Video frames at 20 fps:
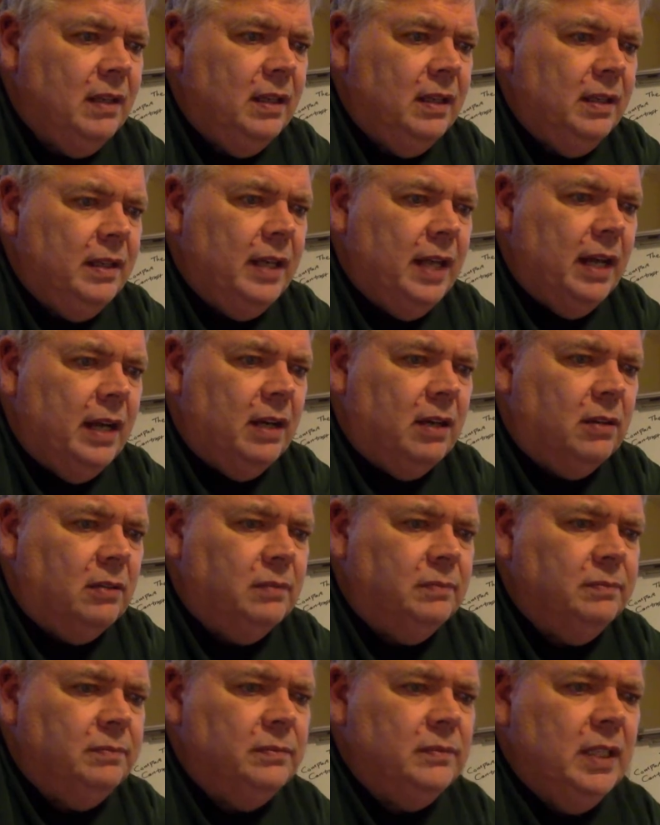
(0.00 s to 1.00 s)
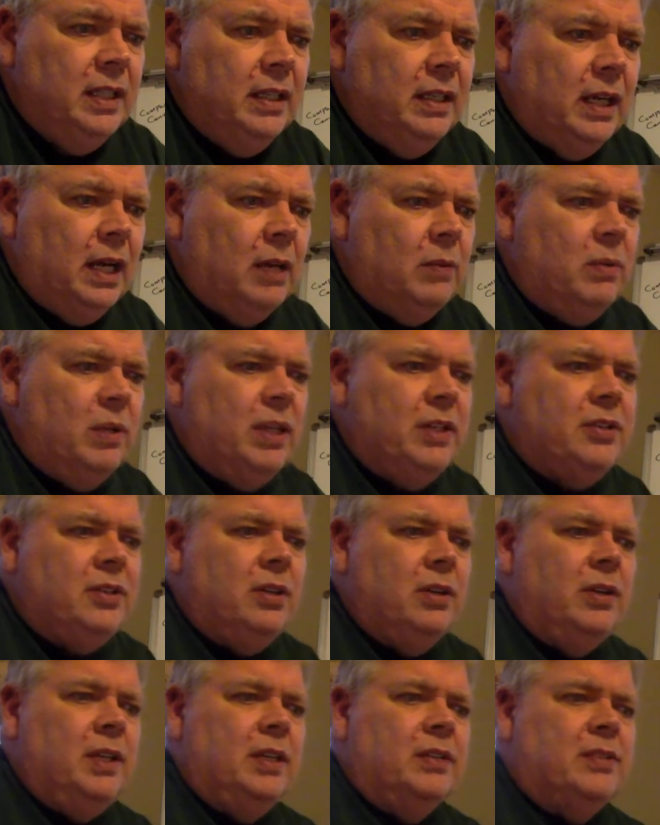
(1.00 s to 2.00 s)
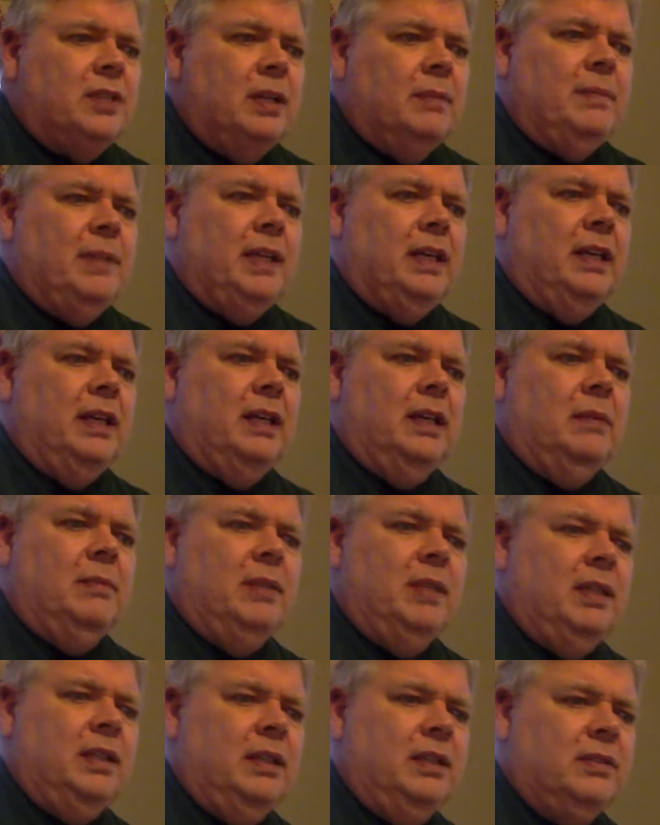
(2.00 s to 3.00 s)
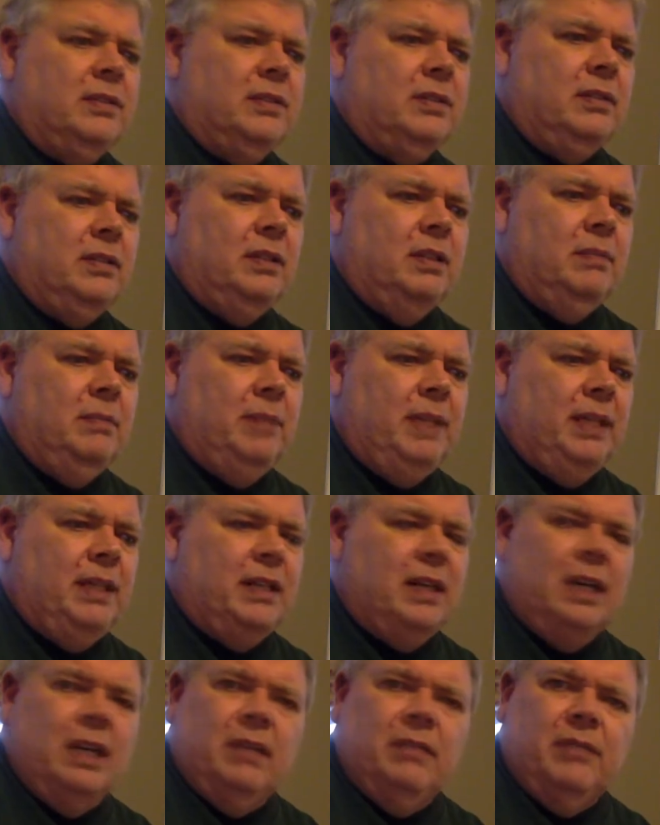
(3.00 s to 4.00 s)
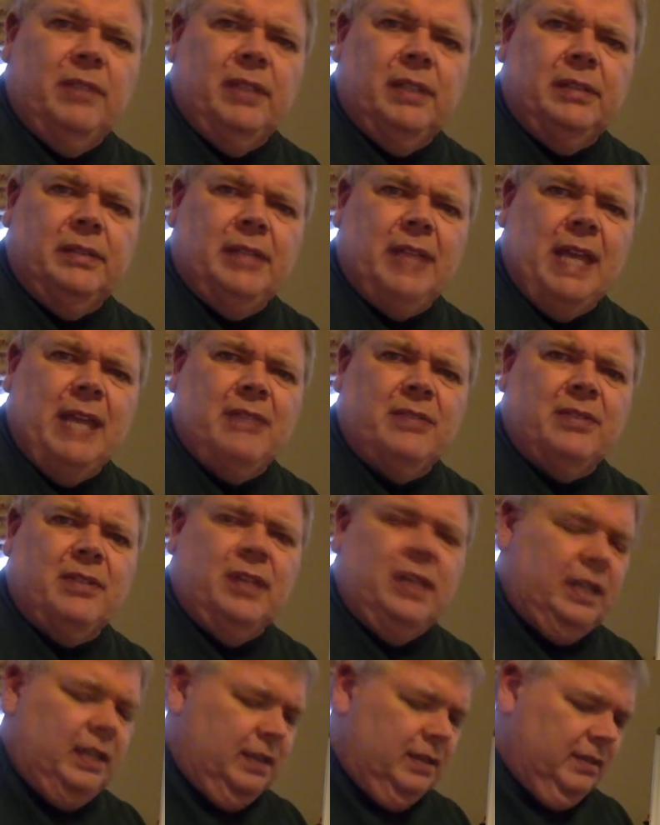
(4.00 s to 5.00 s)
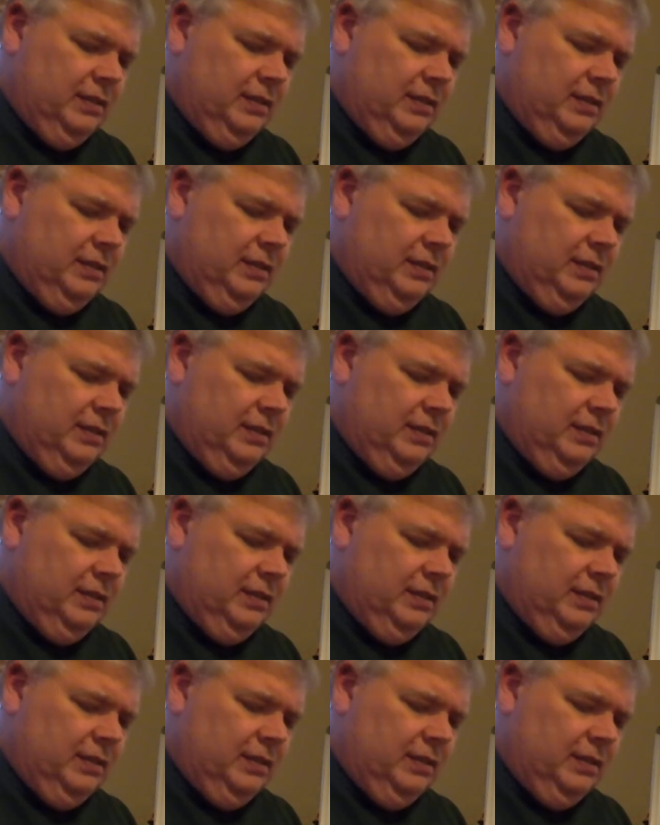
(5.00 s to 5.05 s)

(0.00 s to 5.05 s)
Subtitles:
Now, I want to show you something, and it's going to be kind of a case study.